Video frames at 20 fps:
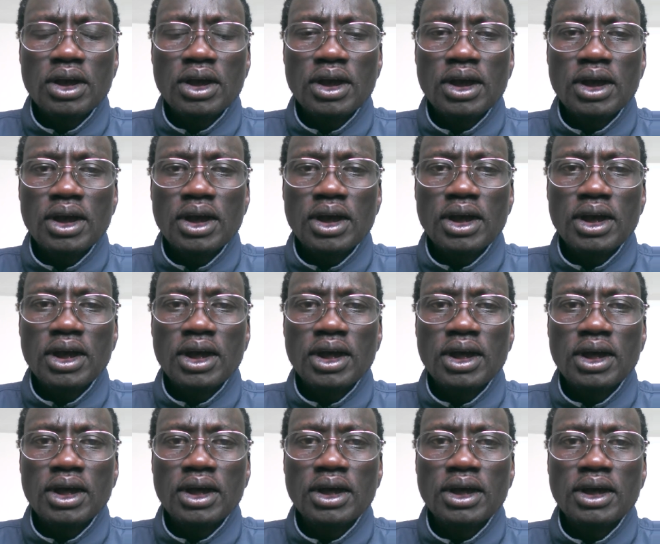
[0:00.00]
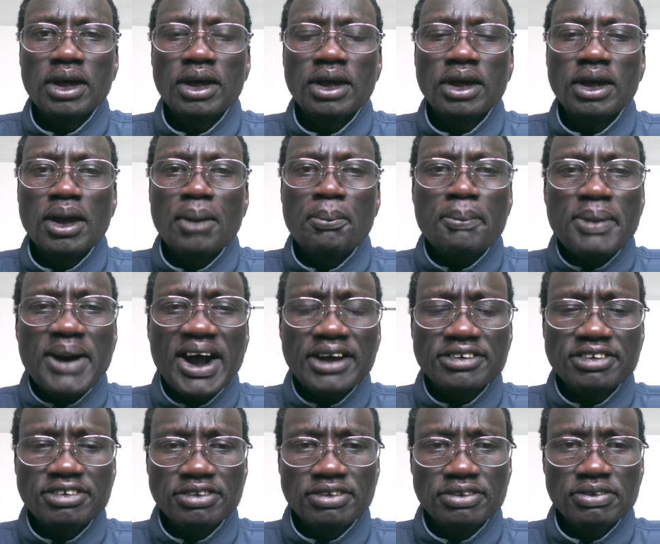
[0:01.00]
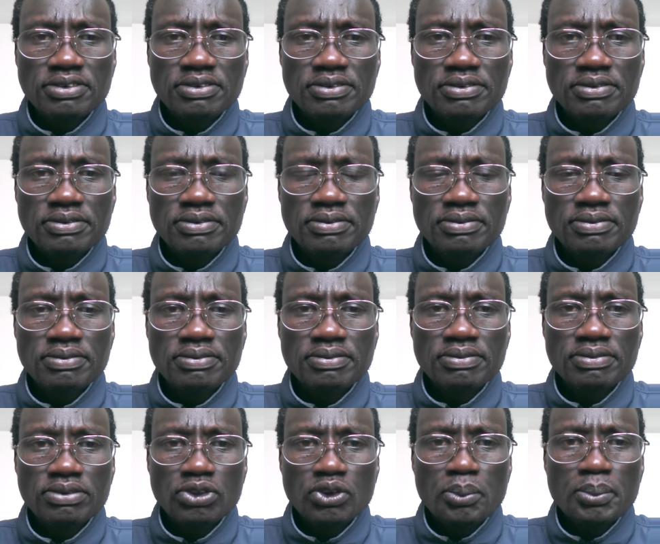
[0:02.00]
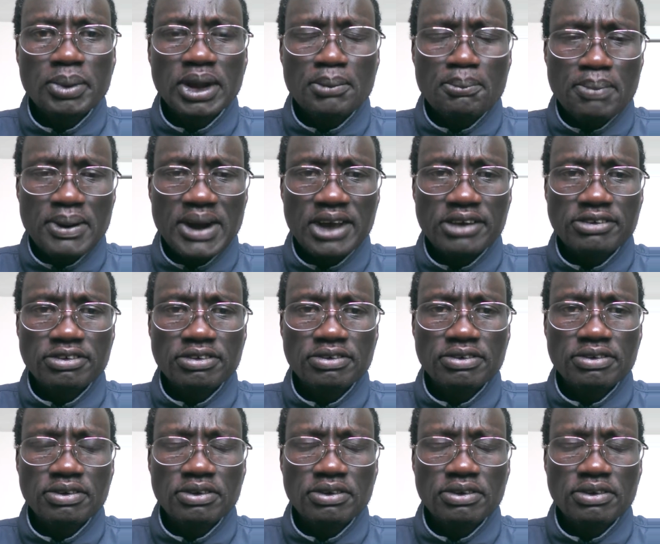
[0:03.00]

a pass to bring pass,